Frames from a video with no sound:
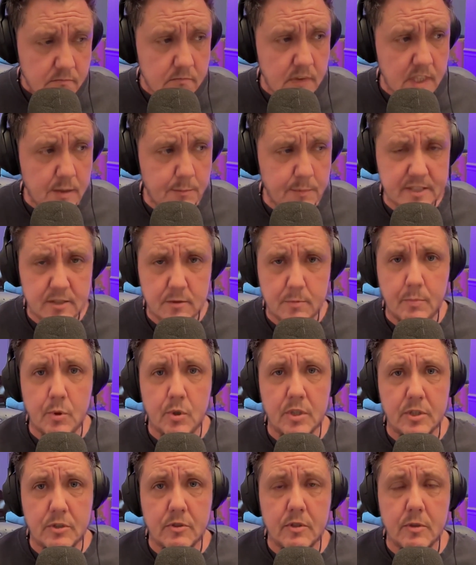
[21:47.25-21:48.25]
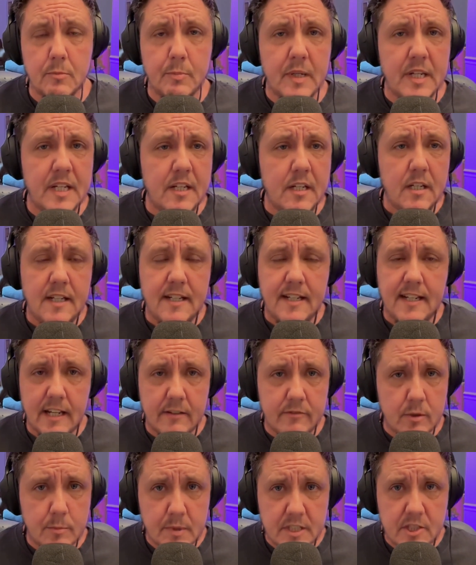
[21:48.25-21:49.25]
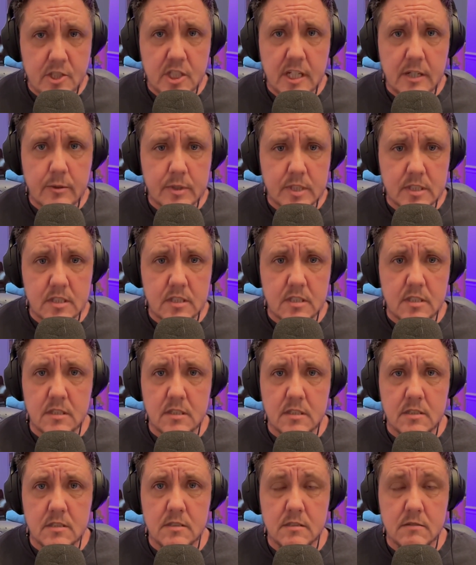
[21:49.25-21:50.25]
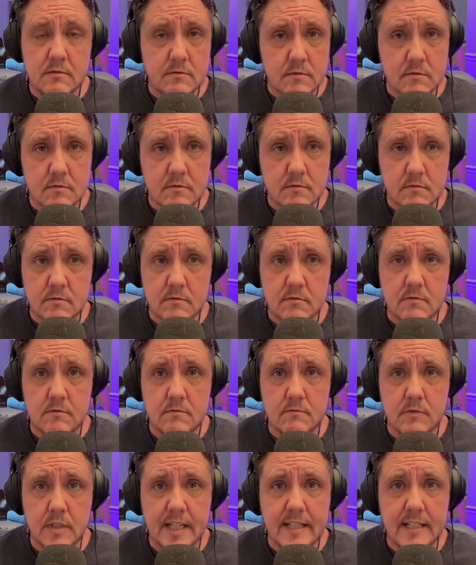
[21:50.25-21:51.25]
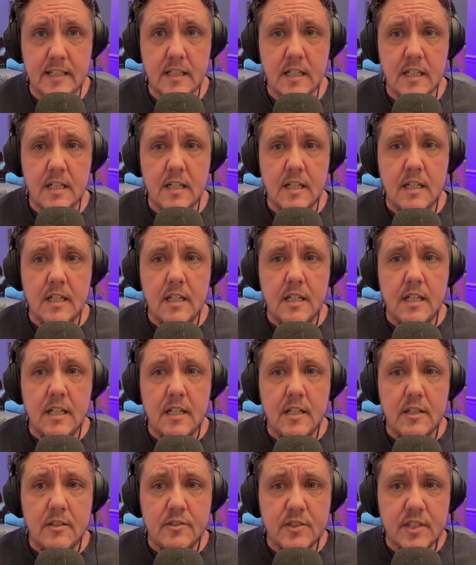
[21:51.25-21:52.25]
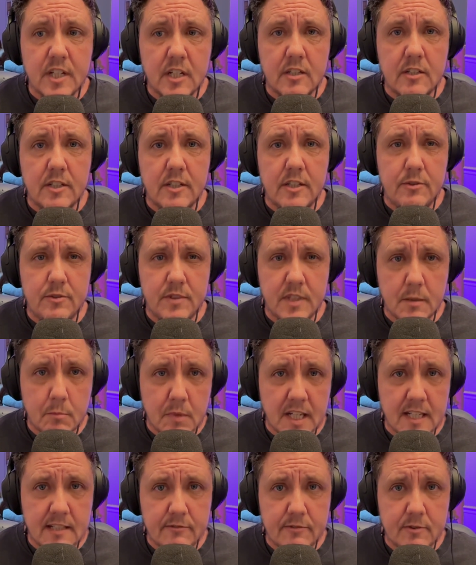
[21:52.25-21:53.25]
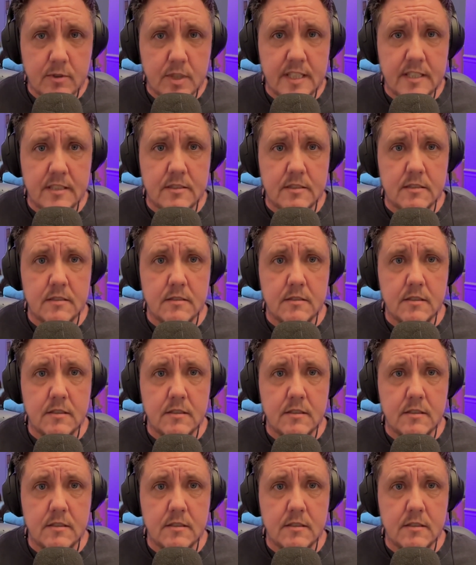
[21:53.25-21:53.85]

my support group. Everybody showers, right? Start using mindfulness